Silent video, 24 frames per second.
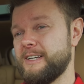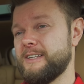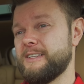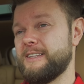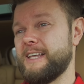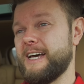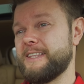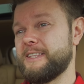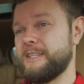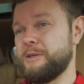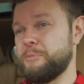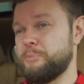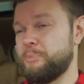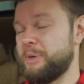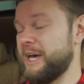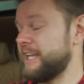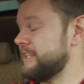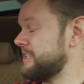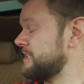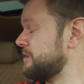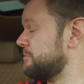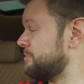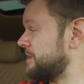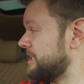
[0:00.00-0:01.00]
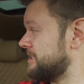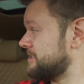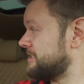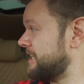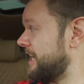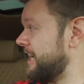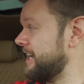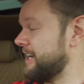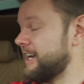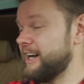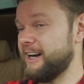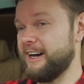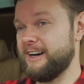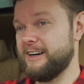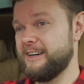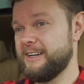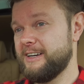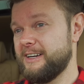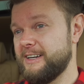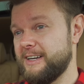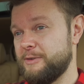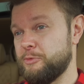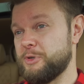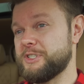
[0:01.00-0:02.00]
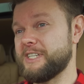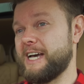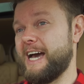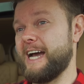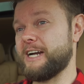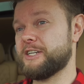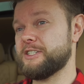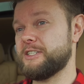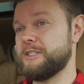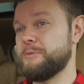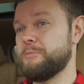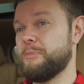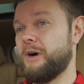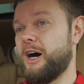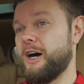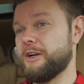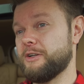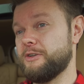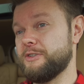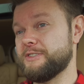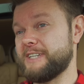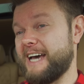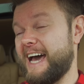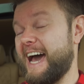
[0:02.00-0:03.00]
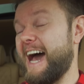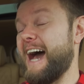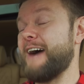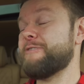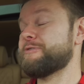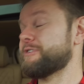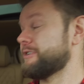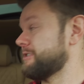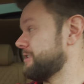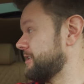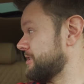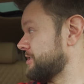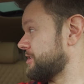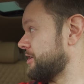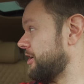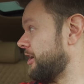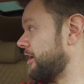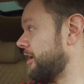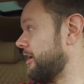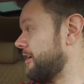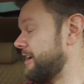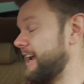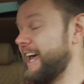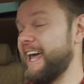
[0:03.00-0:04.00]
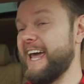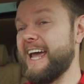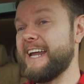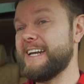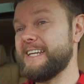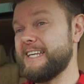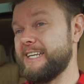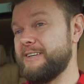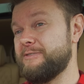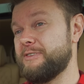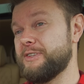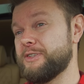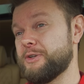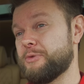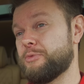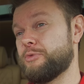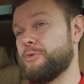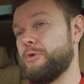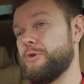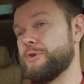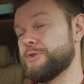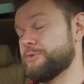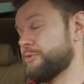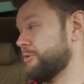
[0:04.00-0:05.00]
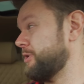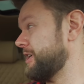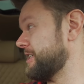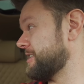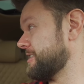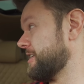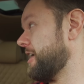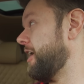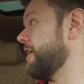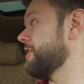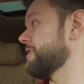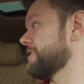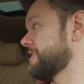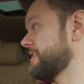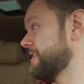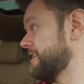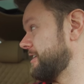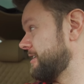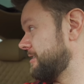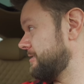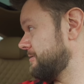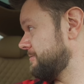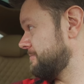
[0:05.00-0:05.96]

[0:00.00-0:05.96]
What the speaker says: that the Bentley Bentayga was actually modeled after this car, and even the Rolls-Royce Cullinan.